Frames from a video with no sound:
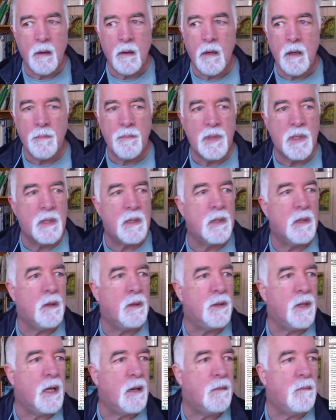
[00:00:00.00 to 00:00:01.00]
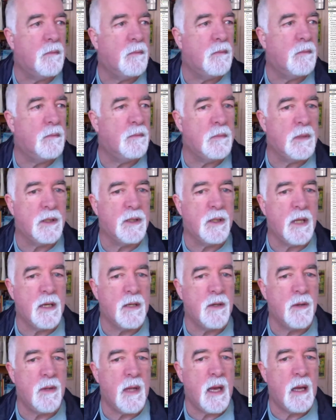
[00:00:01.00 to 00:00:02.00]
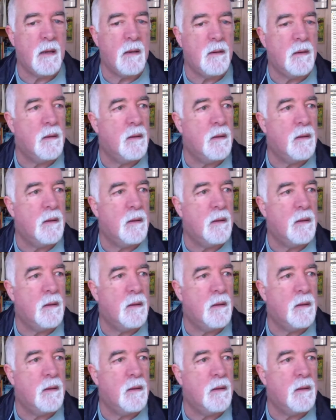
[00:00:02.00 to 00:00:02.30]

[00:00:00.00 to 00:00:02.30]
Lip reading: Oops, hold on. Let's not do that.